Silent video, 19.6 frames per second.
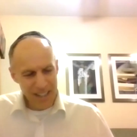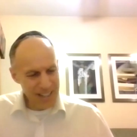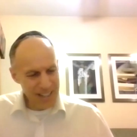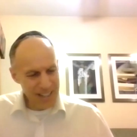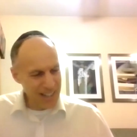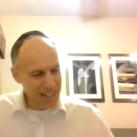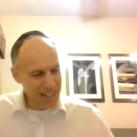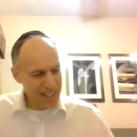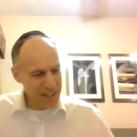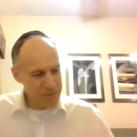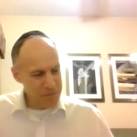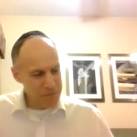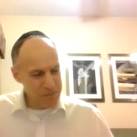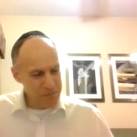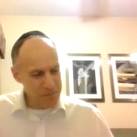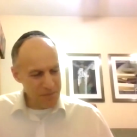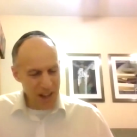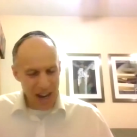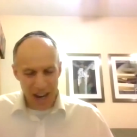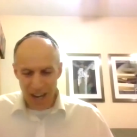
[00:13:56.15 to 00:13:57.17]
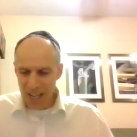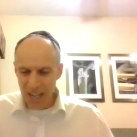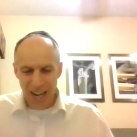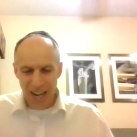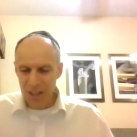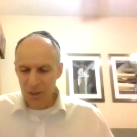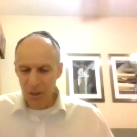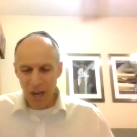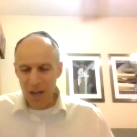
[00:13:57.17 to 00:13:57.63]
and um, I,
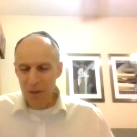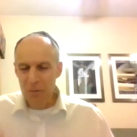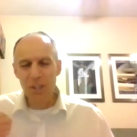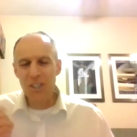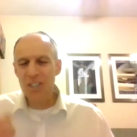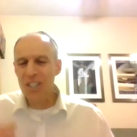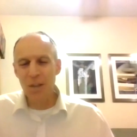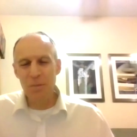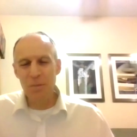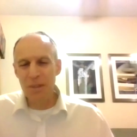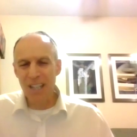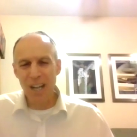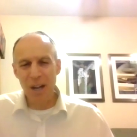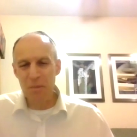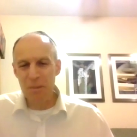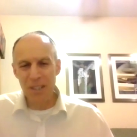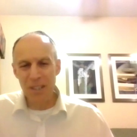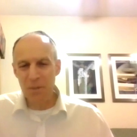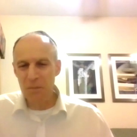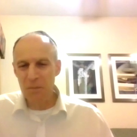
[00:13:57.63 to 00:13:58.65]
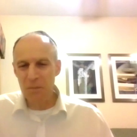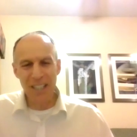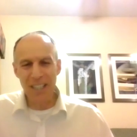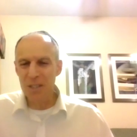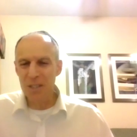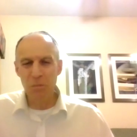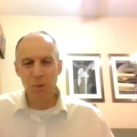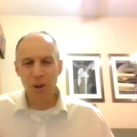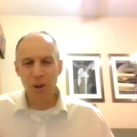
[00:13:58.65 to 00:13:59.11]
I, I, wish i'd been coming to
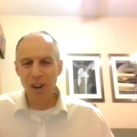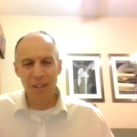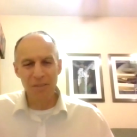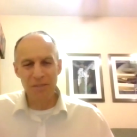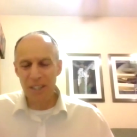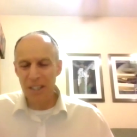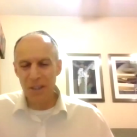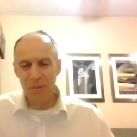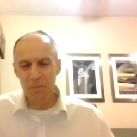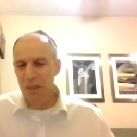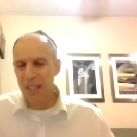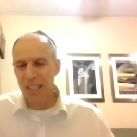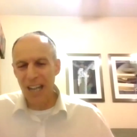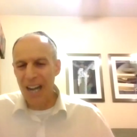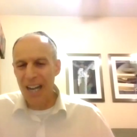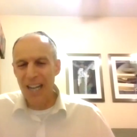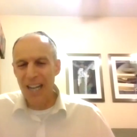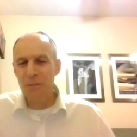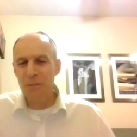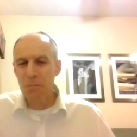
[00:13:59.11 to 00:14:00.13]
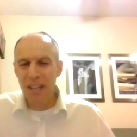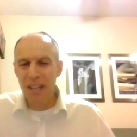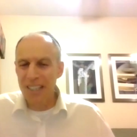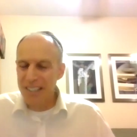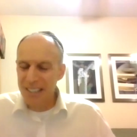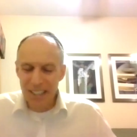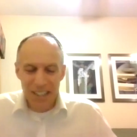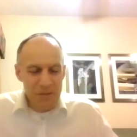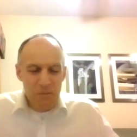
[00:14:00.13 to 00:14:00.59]
meetings more often but i
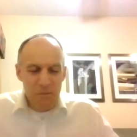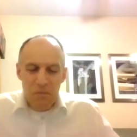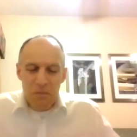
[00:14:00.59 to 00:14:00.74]
admit